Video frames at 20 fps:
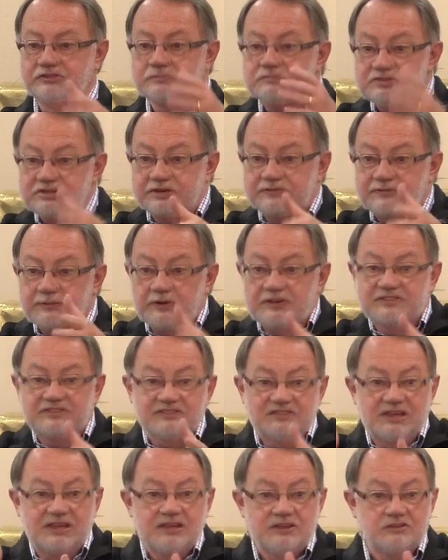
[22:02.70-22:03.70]
some different
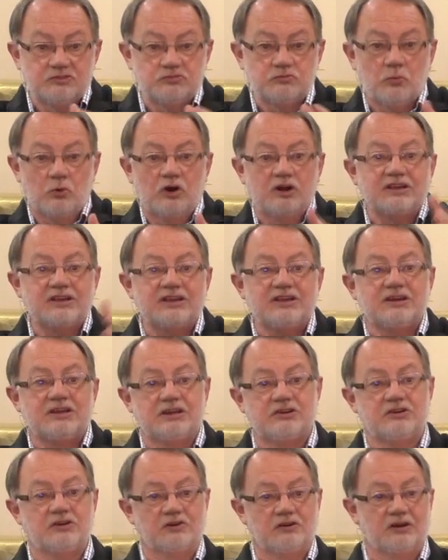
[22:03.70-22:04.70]
things working
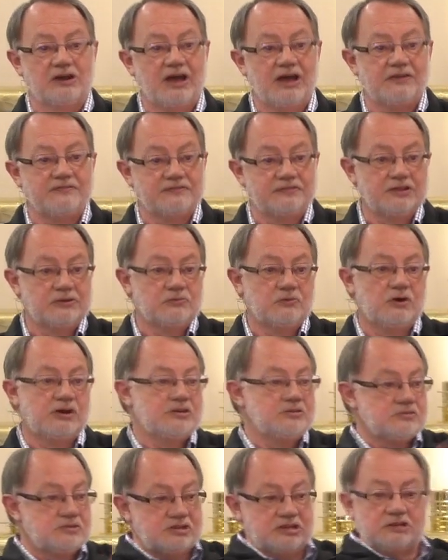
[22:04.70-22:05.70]
in your life than
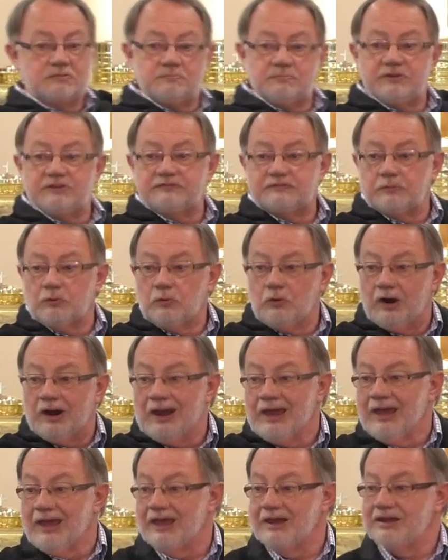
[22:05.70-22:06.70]
what you did before.
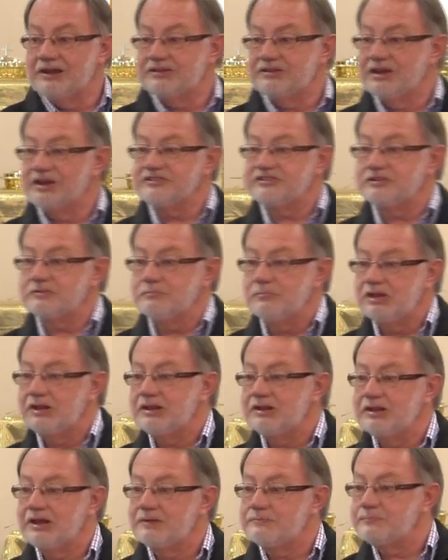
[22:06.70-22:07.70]
And it doesn't
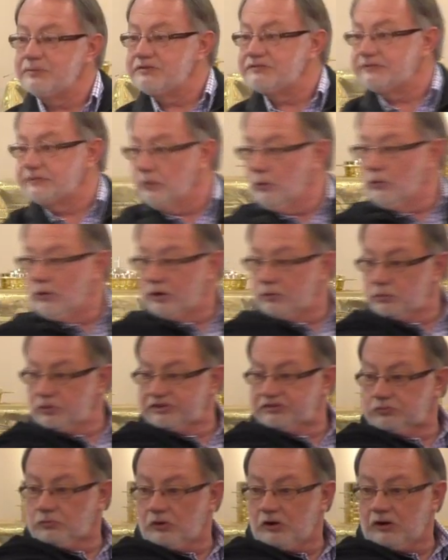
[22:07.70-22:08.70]
mean that before
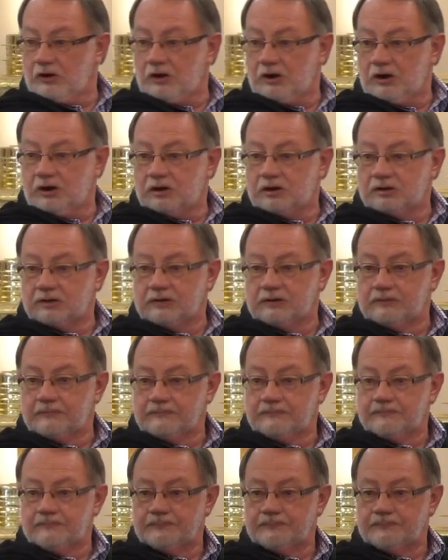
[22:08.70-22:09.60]
was wrong.